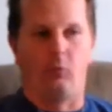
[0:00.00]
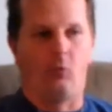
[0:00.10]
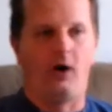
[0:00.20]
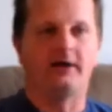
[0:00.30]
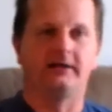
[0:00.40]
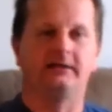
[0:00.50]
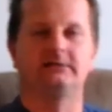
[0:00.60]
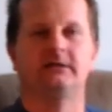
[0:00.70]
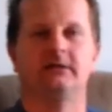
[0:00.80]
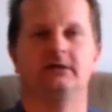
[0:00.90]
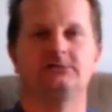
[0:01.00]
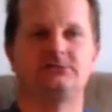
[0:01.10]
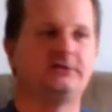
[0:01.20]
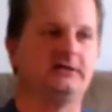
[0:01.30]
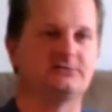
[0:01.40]
wanted
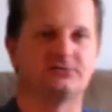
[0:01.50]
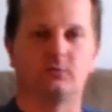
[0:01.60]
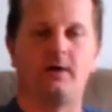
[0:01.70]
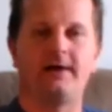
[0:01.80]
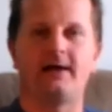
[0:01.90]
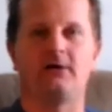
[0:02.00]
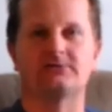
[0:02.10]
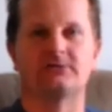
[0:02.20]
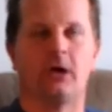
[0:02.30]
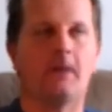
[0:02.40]
to get into the White House,